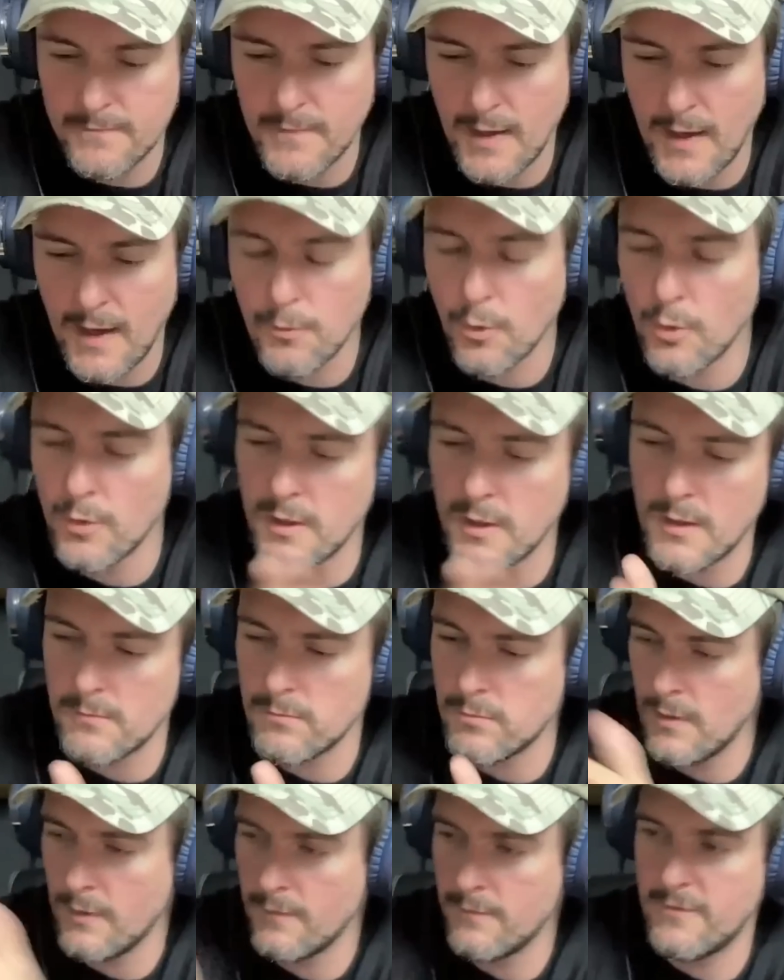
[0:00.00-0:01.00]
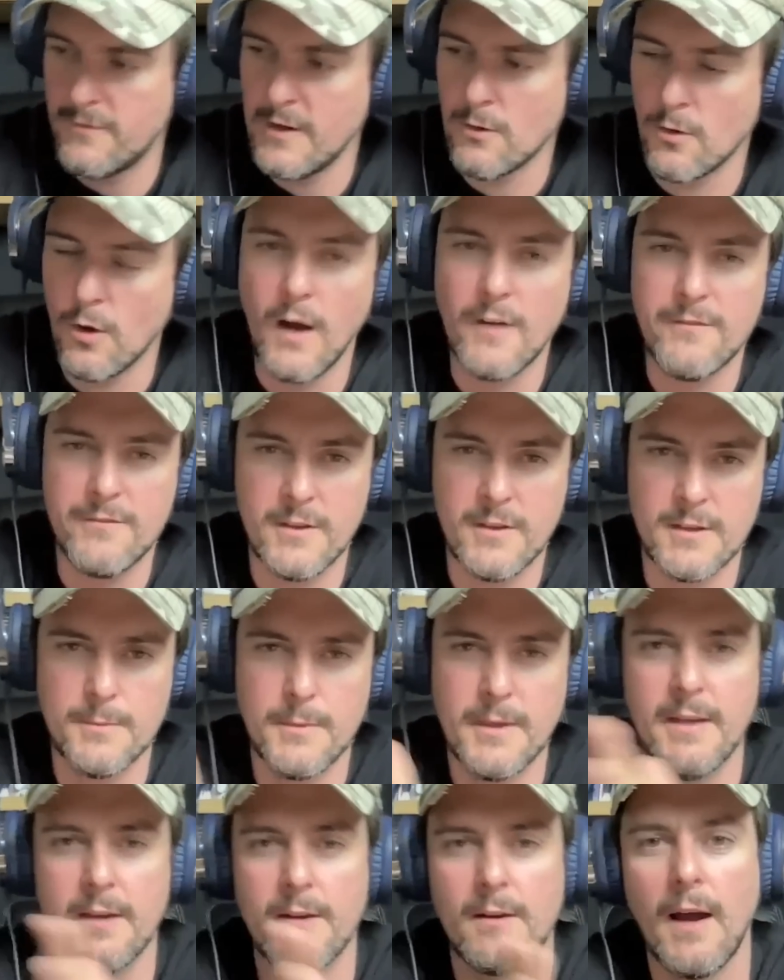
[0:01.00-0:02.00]
I'm going to veer off a little
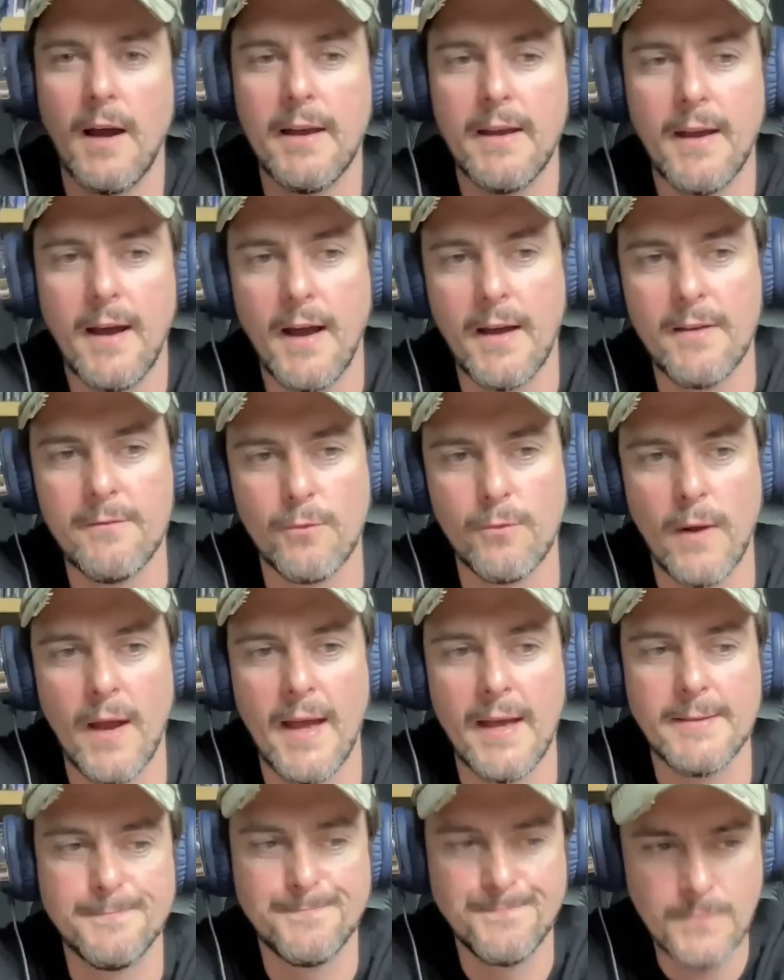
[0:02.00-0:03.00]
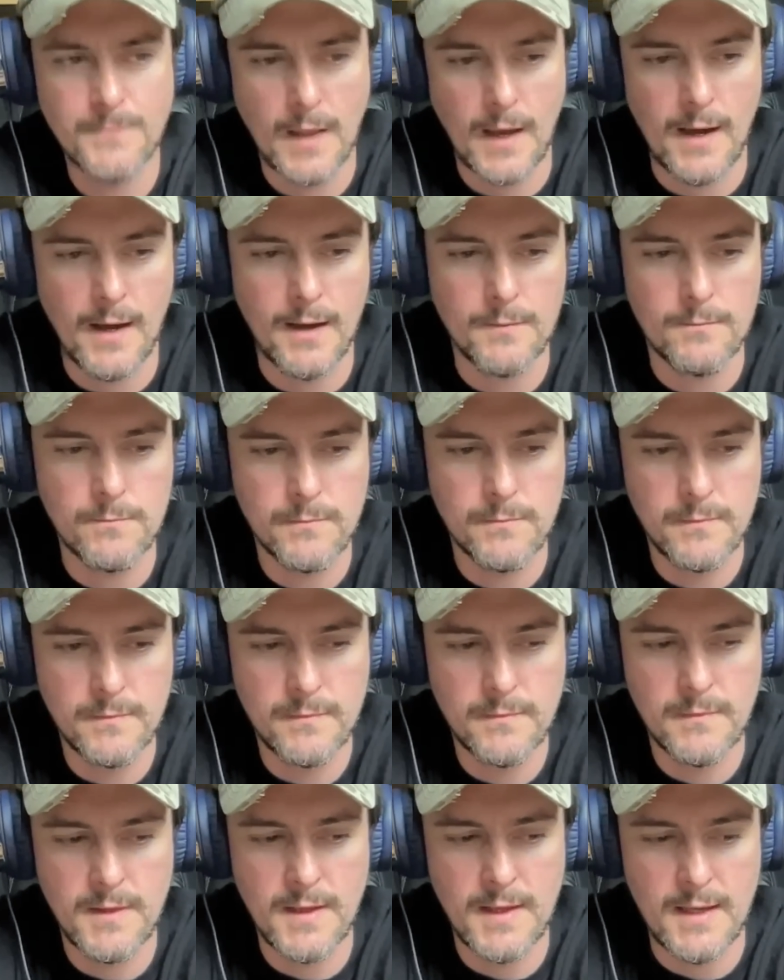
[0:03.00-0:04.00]
bit here. I've read
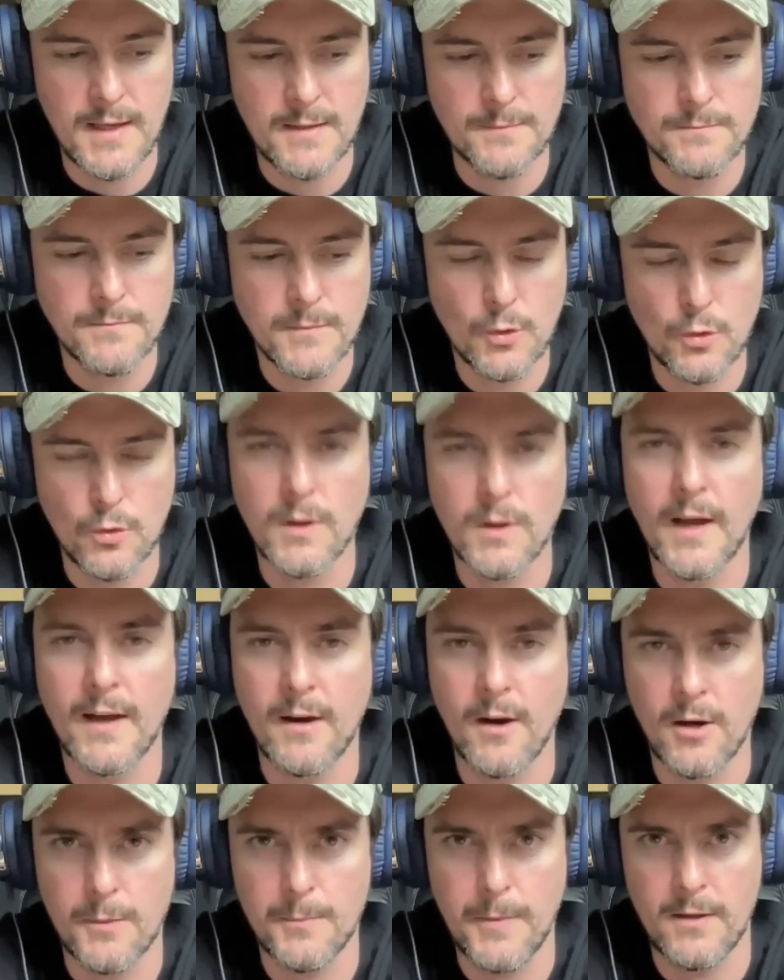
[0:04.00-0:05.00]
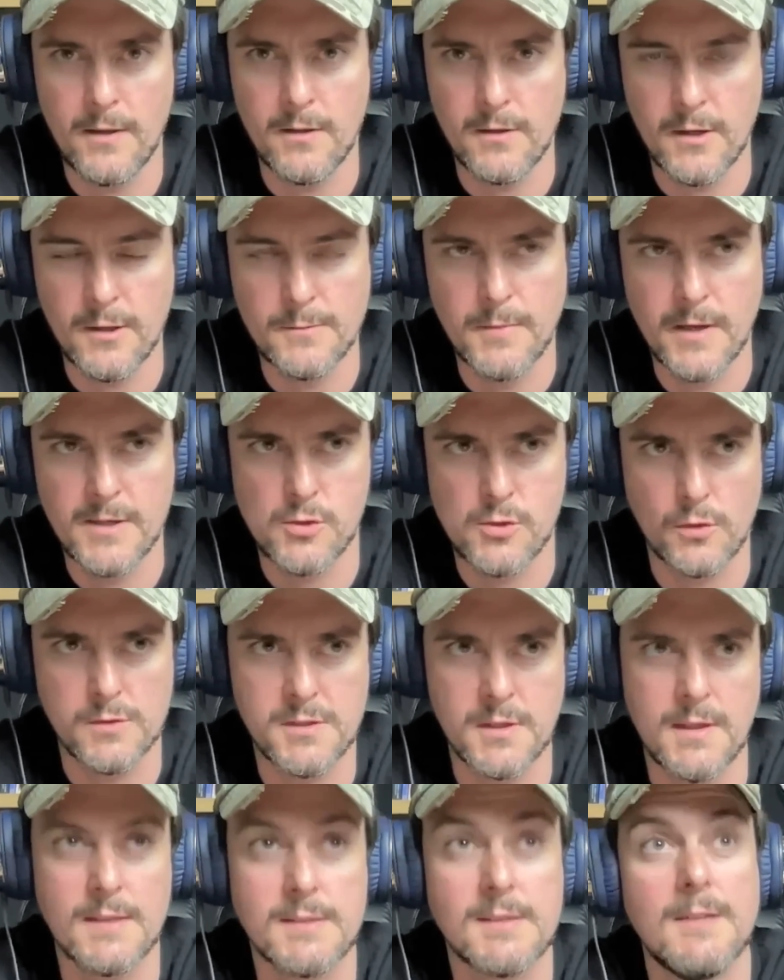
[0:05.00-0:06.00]
the Gulag Archipelago by
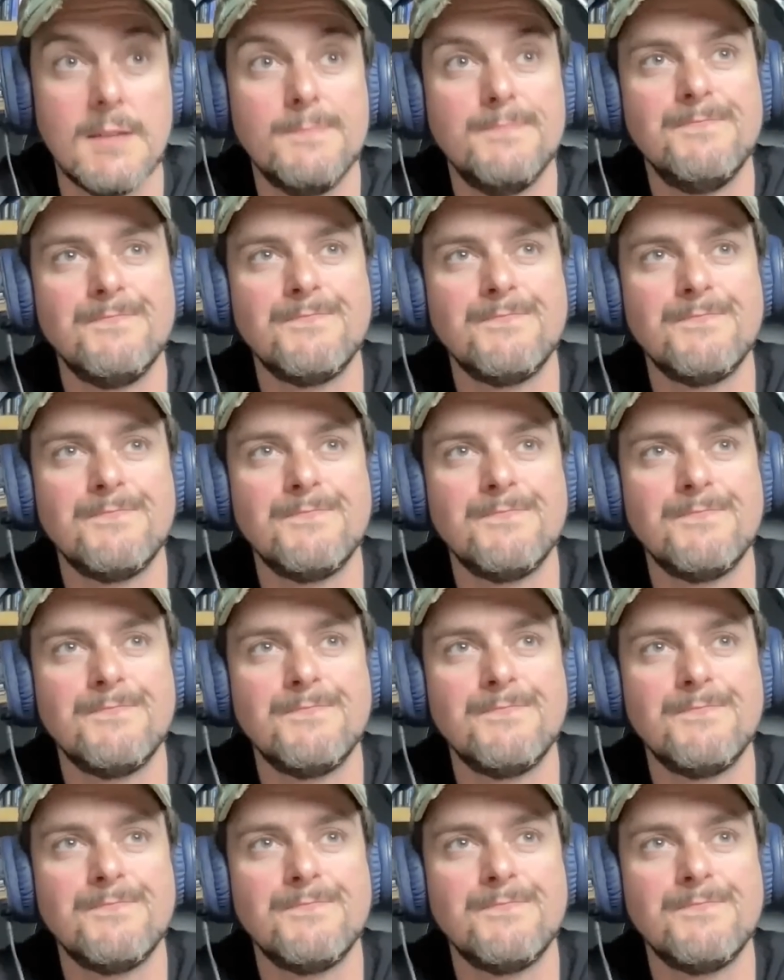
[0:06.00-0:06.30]
Christensen.